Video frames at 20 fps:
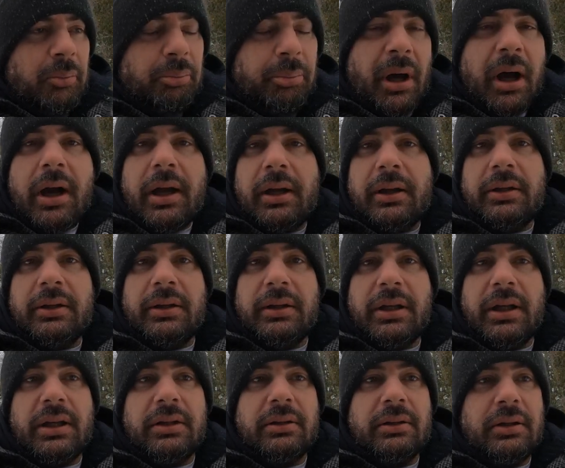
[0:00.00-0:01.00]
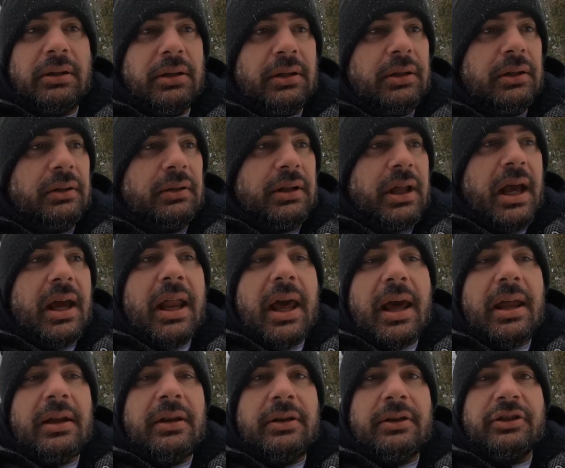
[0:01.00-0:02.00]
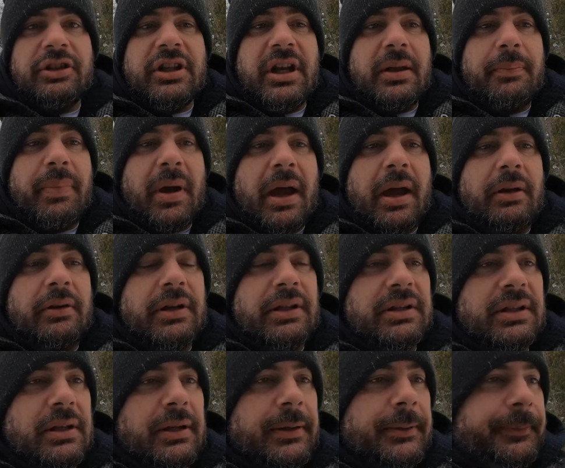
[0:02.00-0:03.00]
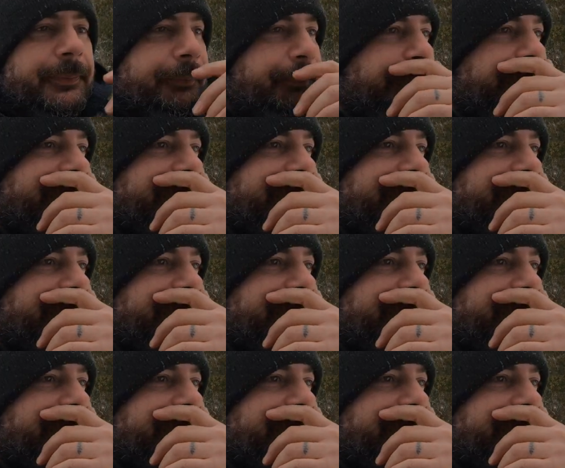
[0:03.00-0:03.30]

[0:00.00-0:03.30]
But that had interstate batteries in it.